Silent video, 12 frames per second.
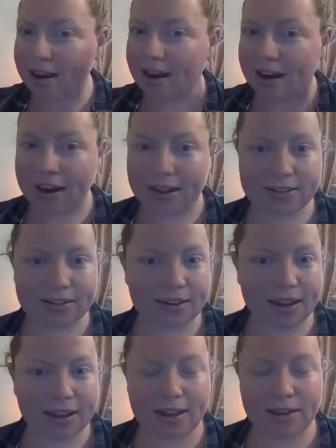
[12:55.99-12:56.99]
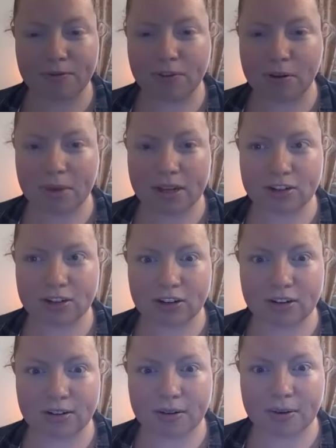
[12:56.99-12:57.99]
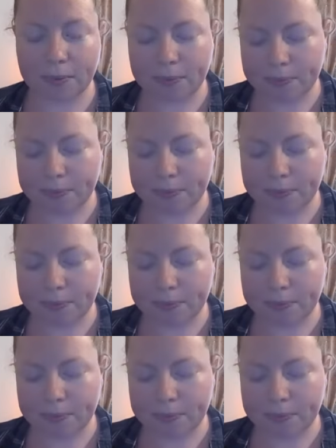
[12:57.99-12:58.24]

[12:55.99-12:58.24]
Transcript: lessen any inflammation